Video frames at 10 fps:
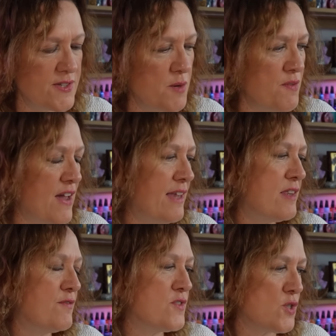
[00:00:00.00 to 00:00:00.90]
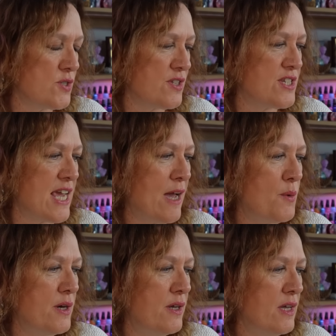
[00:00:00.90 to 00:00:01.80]
So we've had the
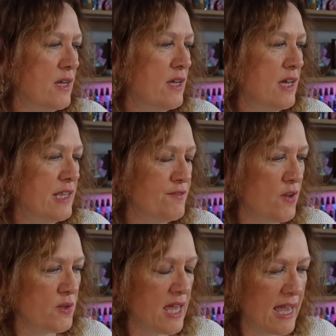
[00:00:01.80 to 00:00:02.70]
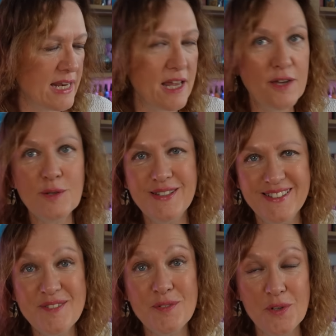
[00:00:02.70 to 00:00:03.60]
tower and the volcano
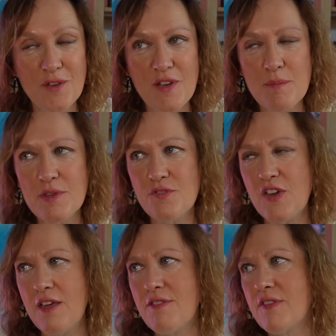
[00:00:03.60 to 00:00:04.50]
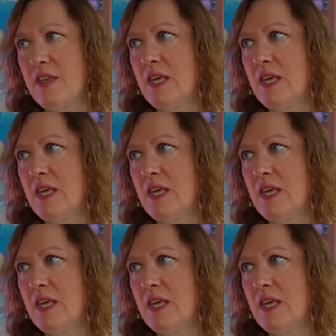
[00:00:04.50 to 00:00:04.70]
for November the 5th.